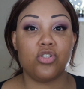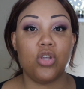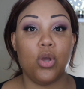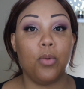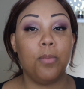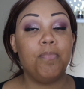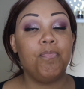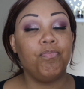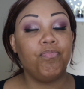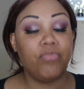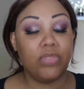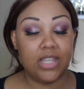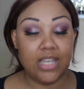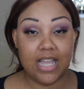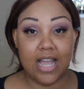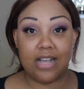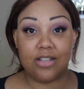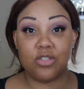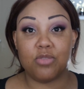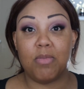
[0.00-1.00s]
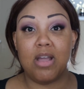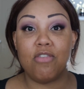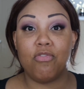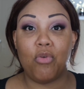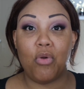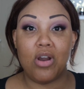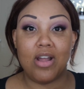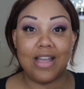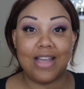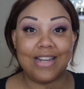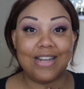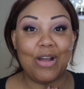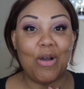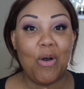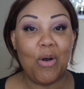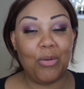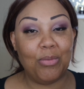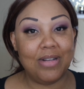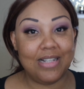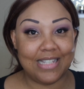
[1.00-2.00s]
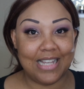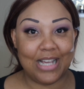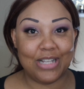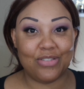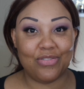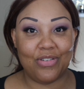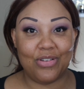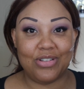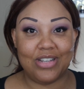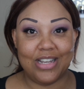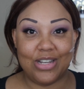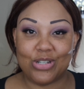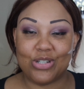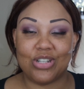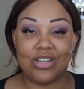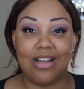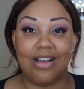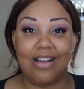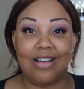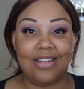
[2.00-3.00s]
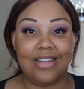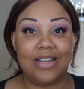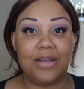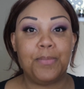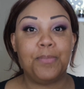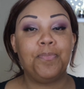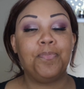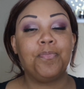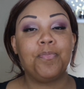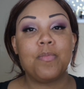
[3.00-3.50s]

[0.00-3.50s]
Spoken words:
So yes, my forehead always has foundation on it.